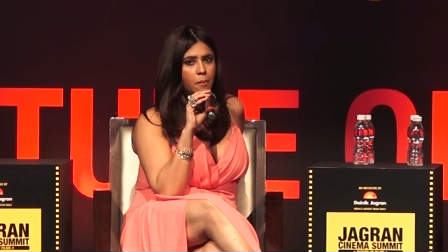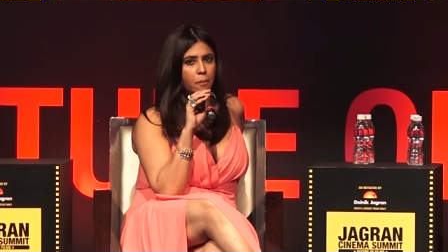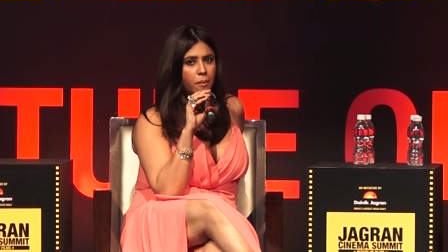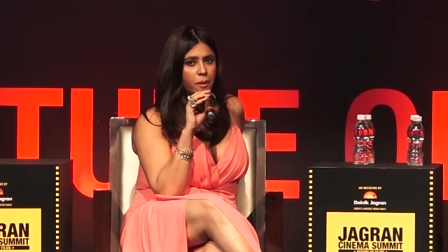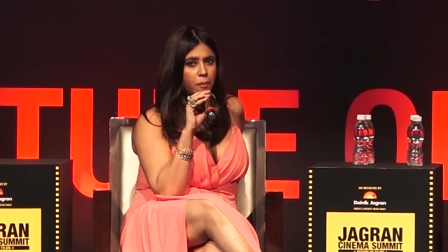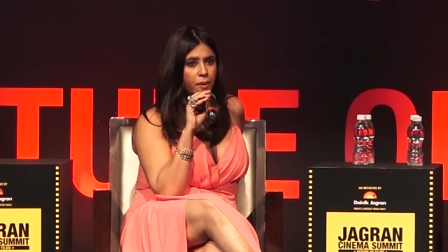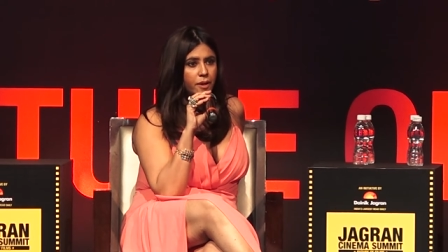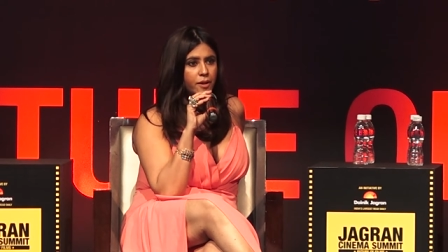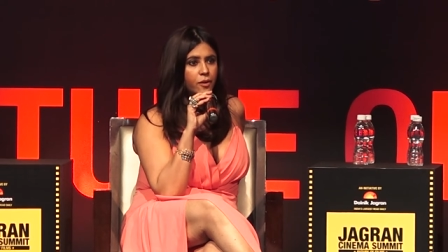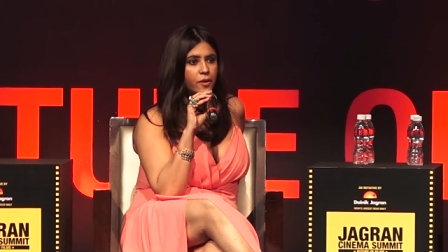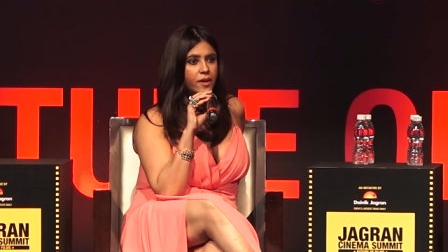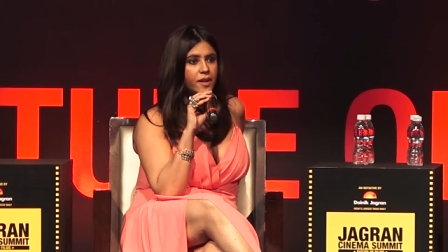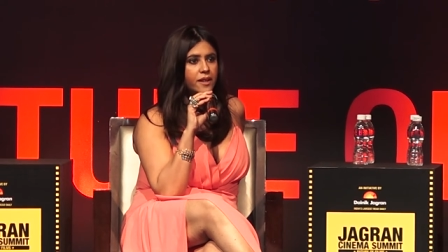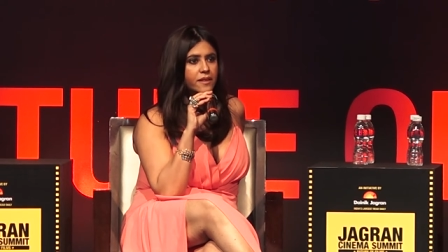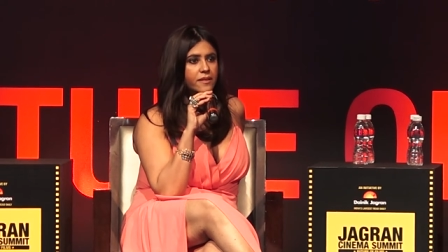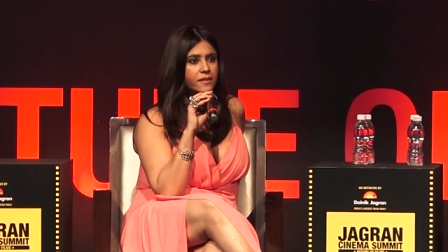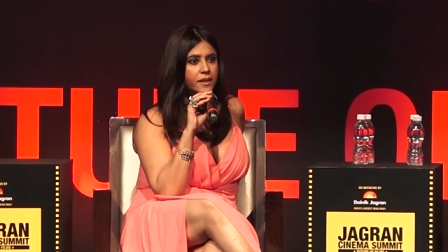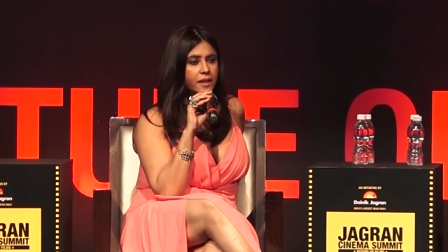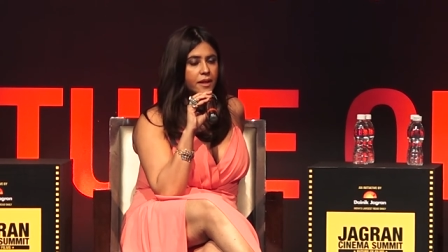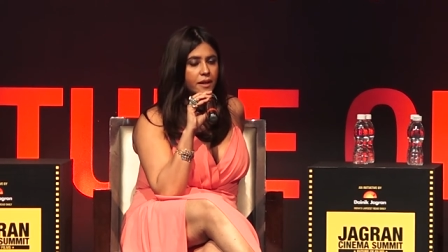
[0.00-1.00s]
But when you're in
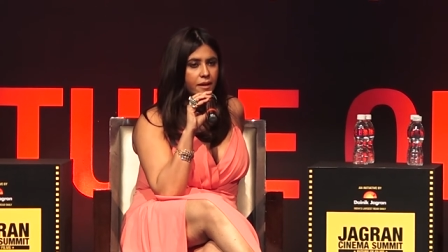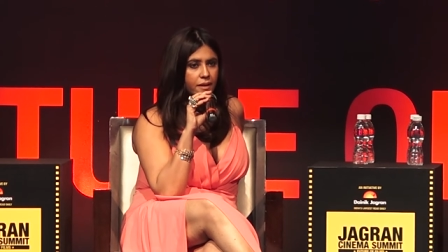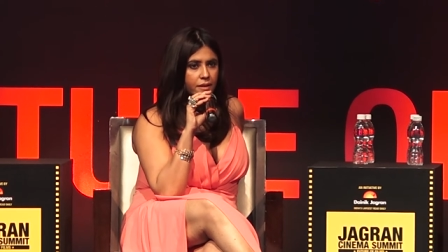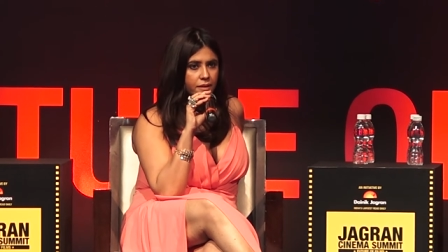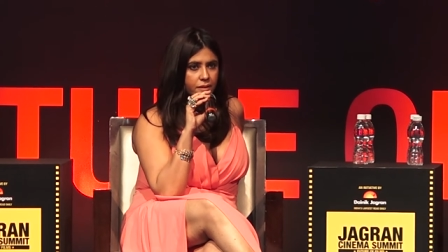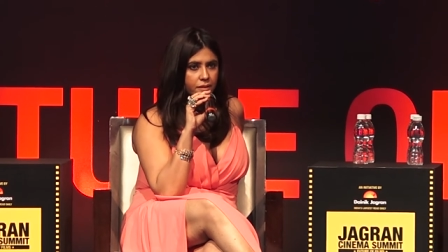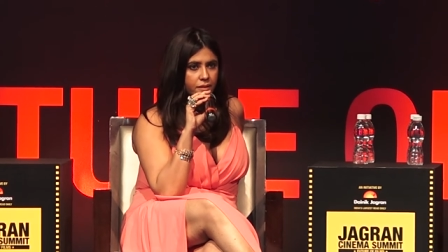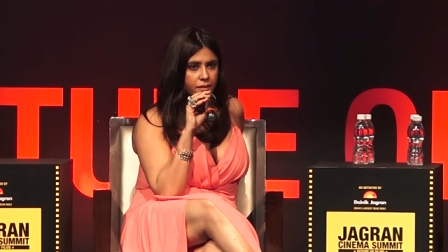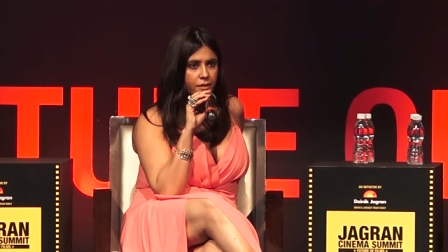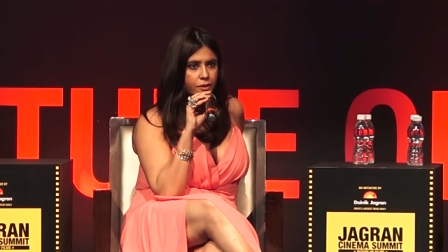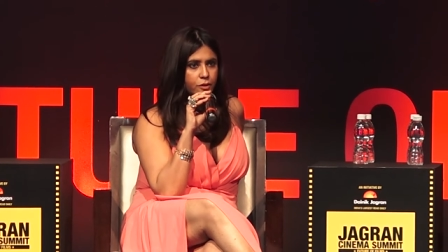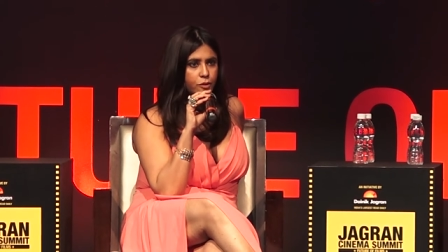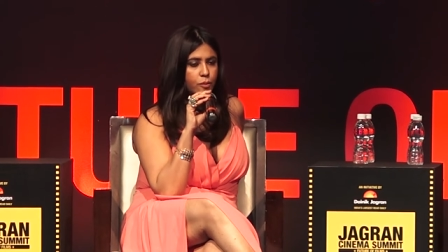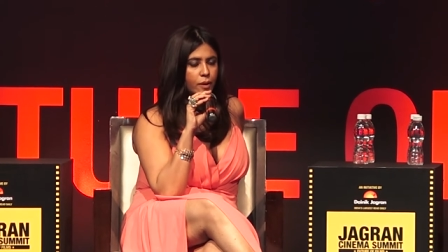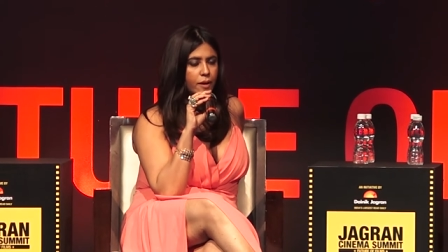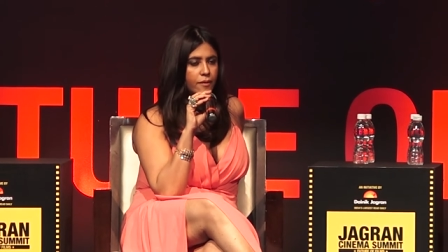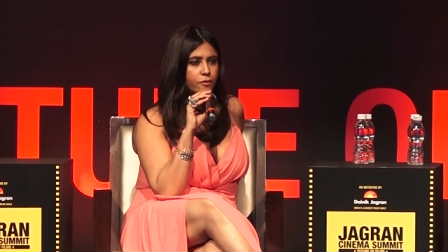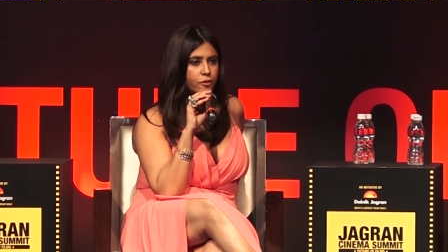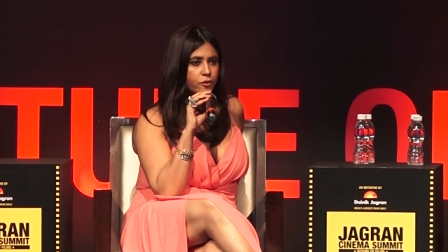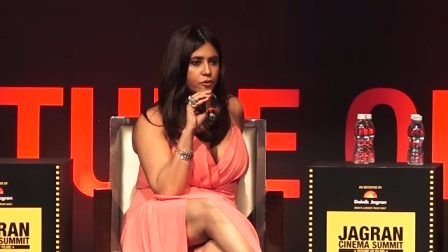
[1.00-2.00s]
a theater, you
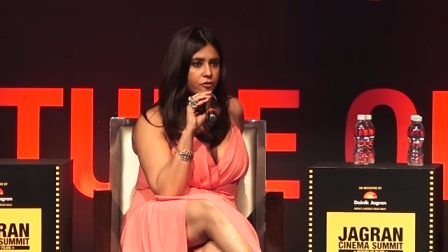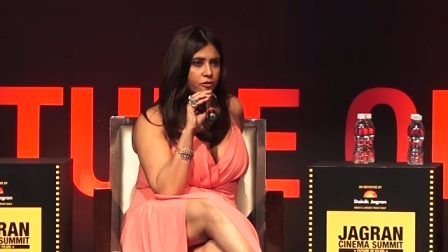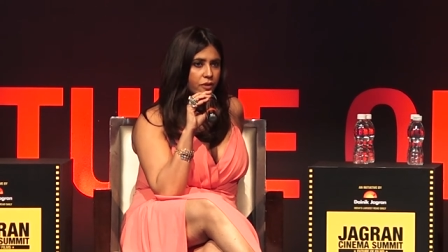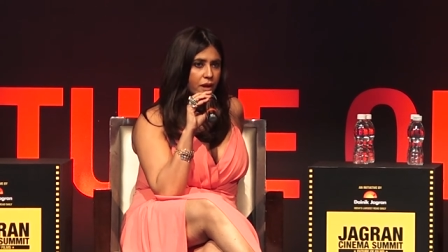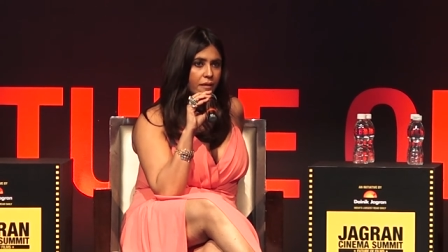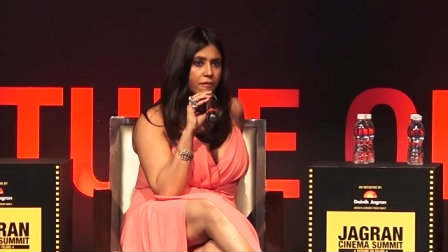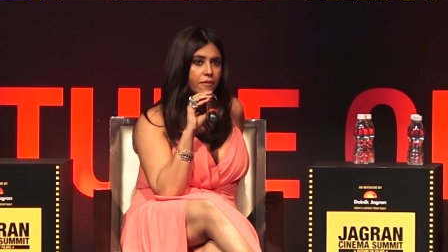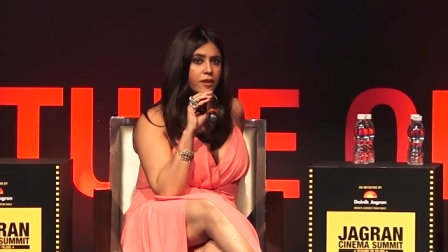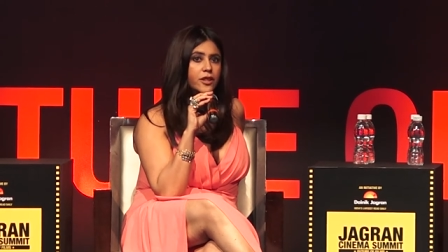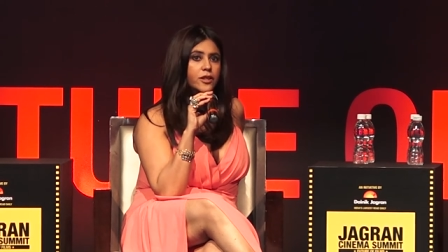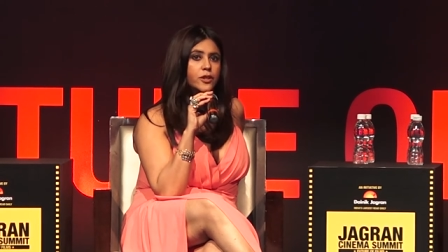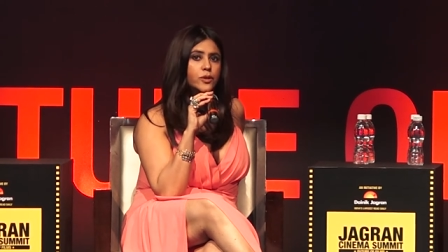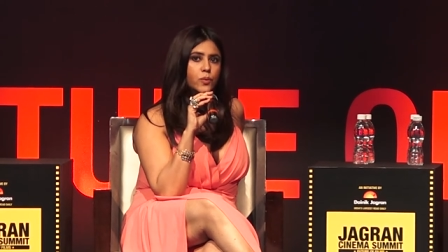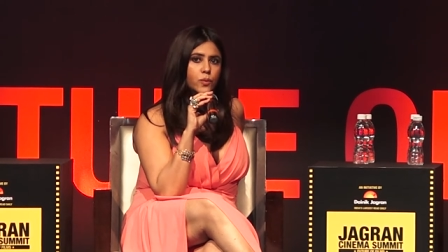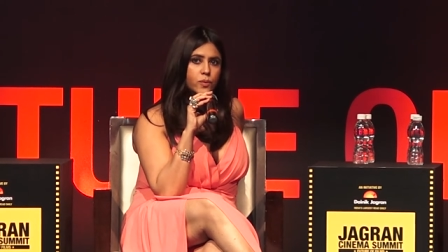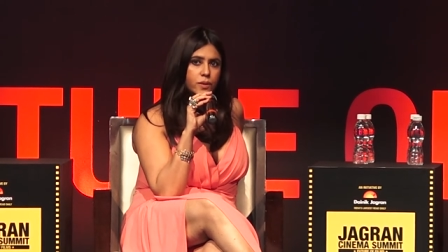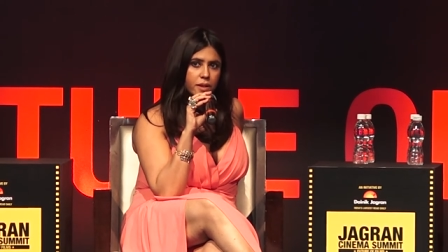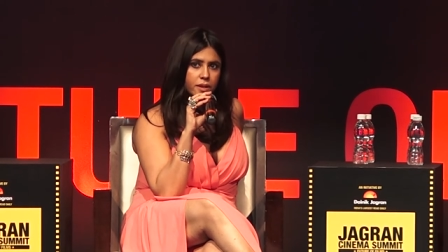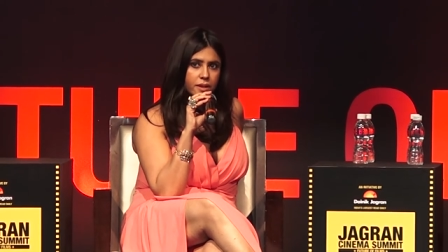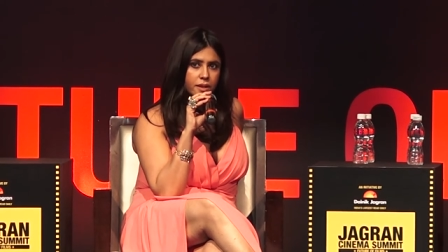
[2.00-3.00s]
have to travel
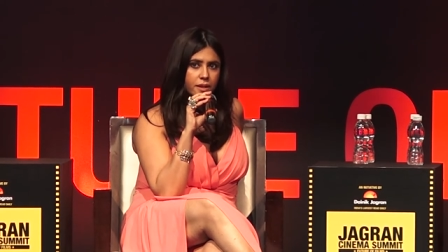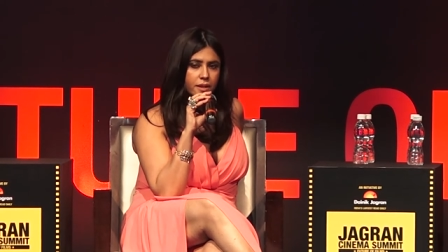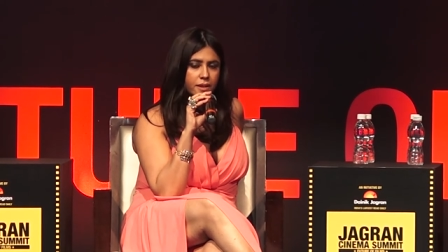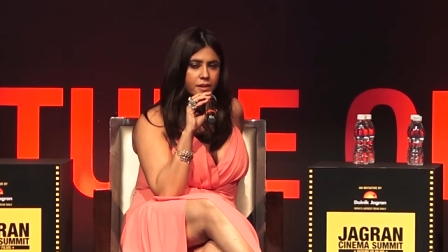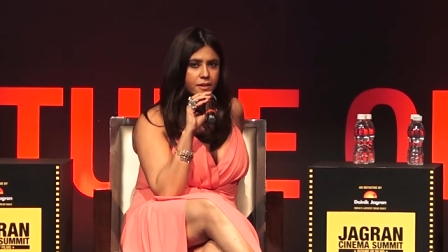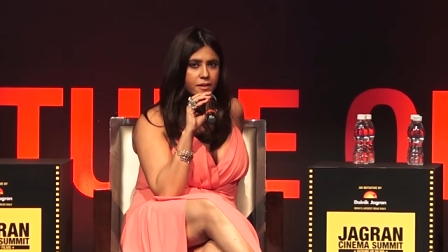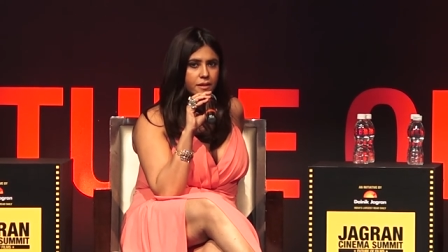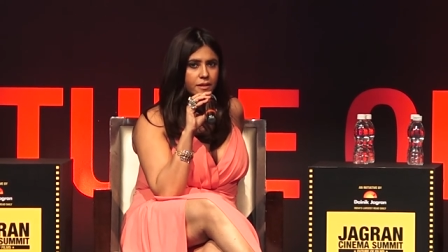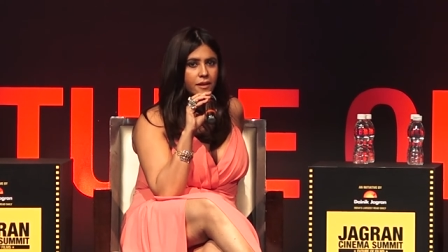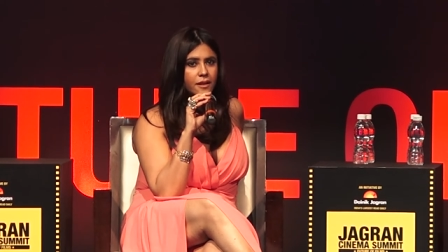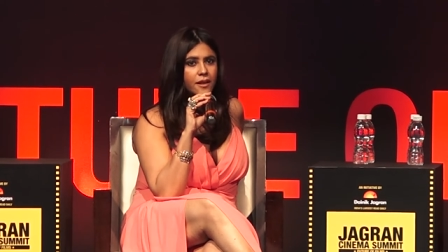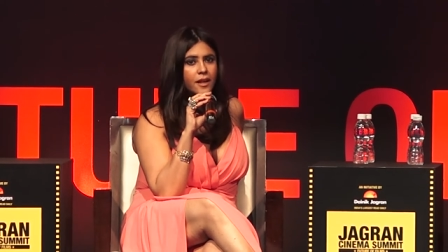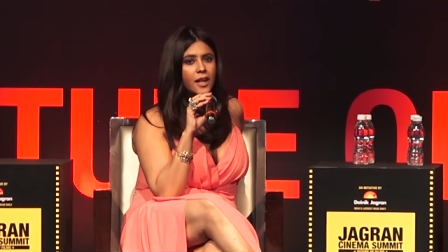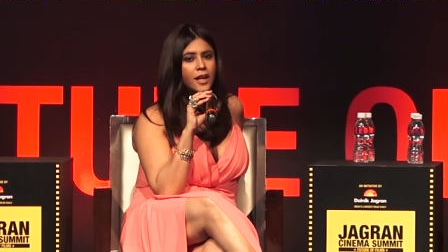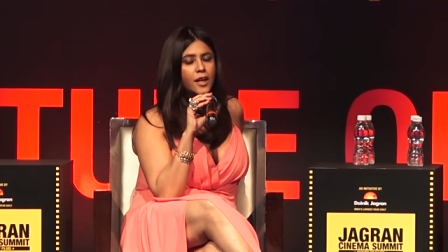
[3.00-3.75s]
to the theater.